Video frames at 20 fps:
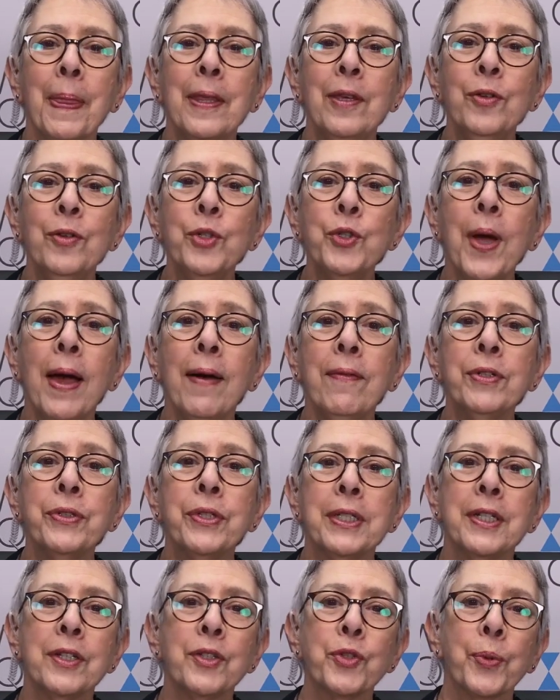You traveled
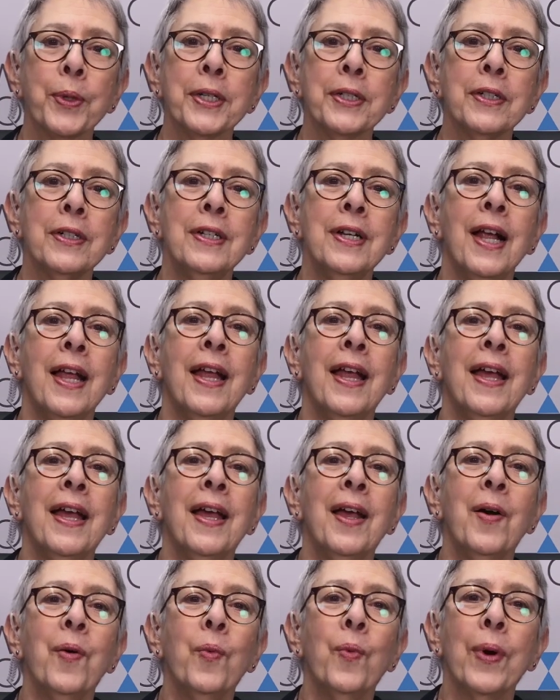in Israel,
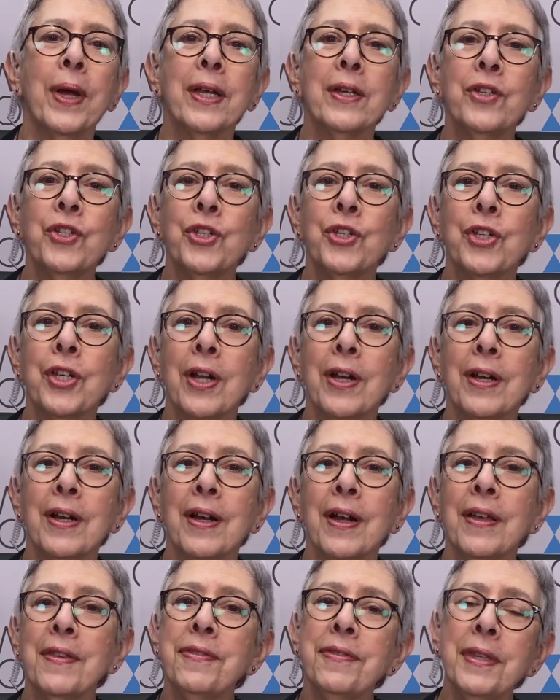which
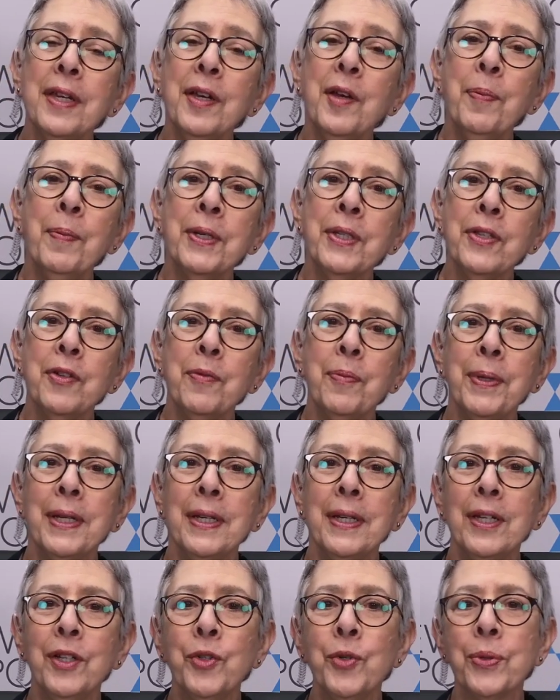I think must have
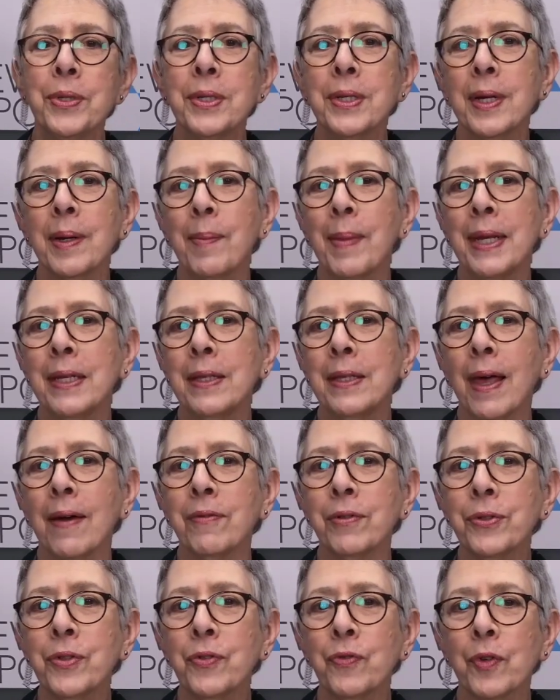been interesting at many
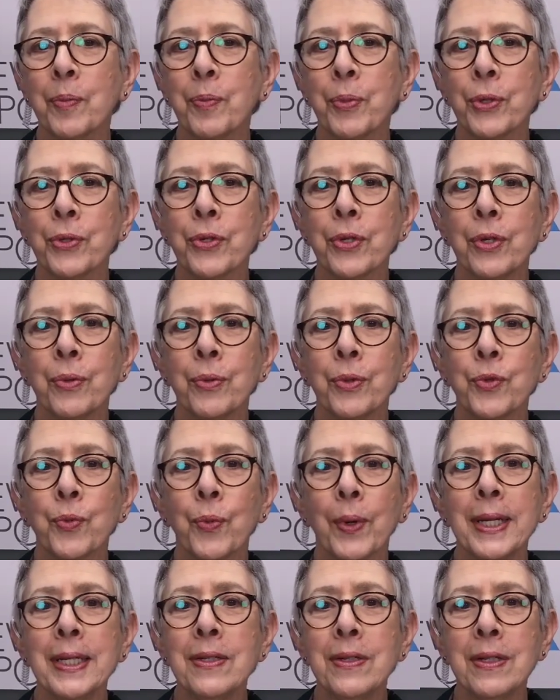levels for a person who was
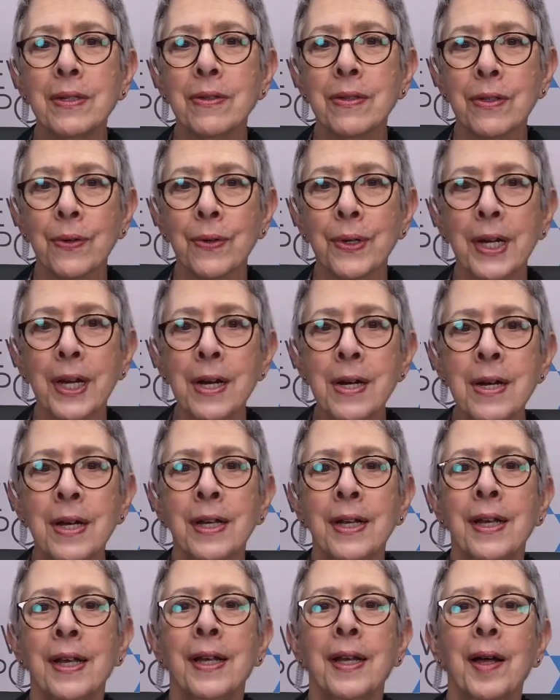raised in Syria,
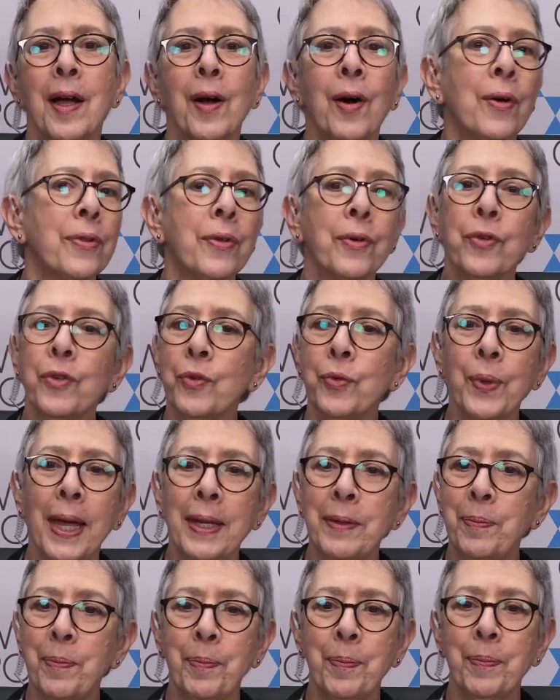although you
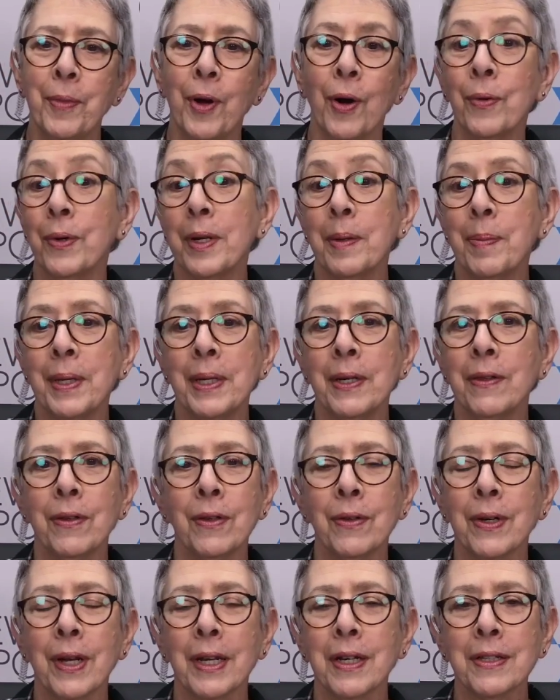had already been in the
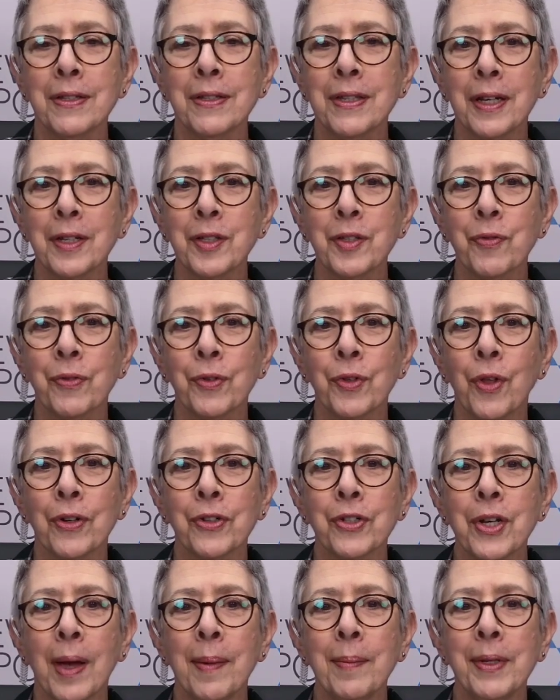United States for a
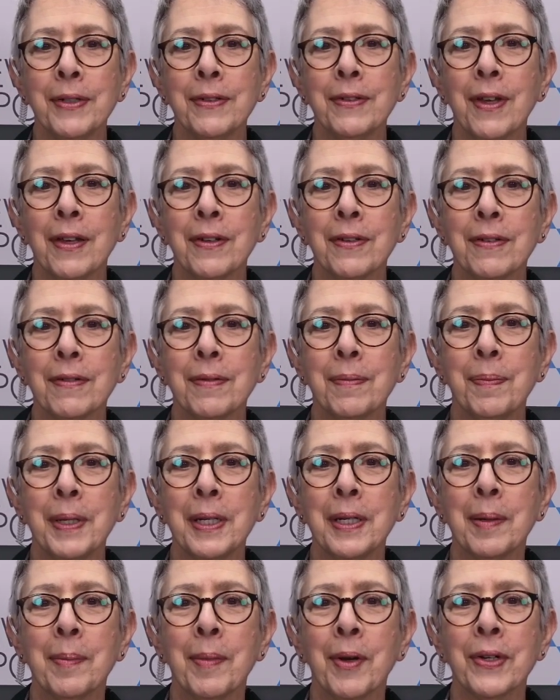long time and been
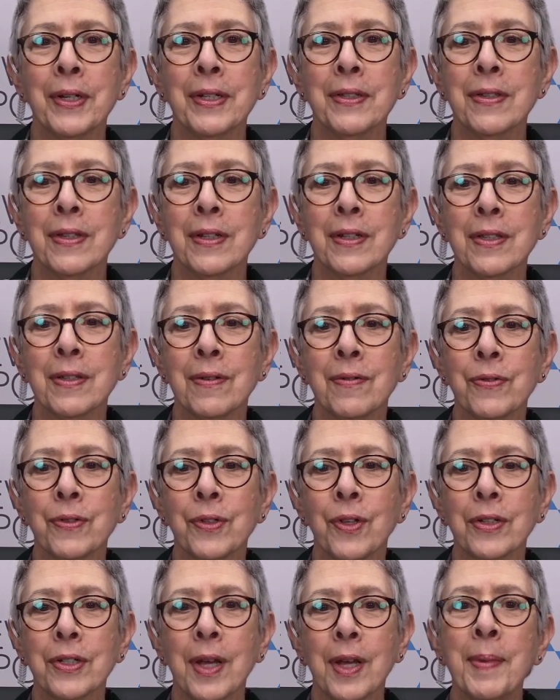an American citizen for a
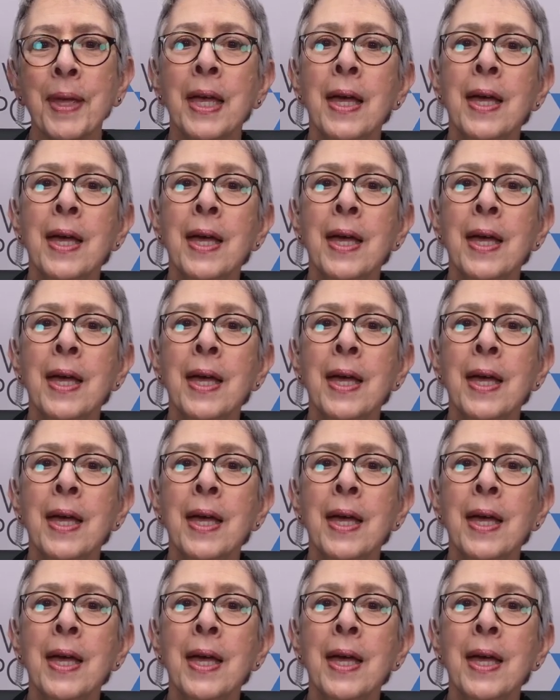long time.